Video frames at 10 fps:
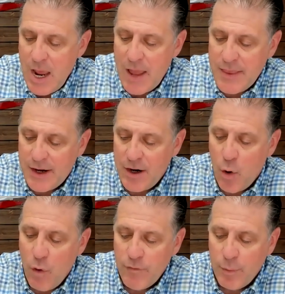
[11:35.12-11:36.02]
and then an
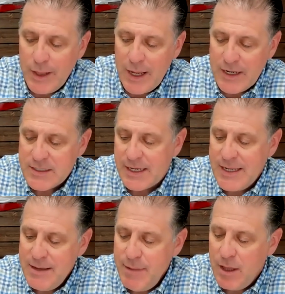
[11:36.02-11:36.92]
over-reliance
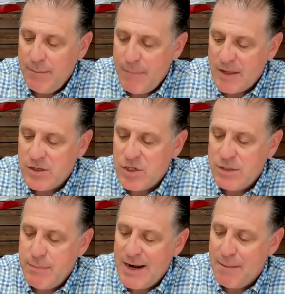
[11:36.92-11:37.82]
on email and
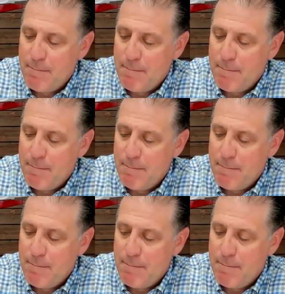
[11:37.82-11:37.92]
messaging made it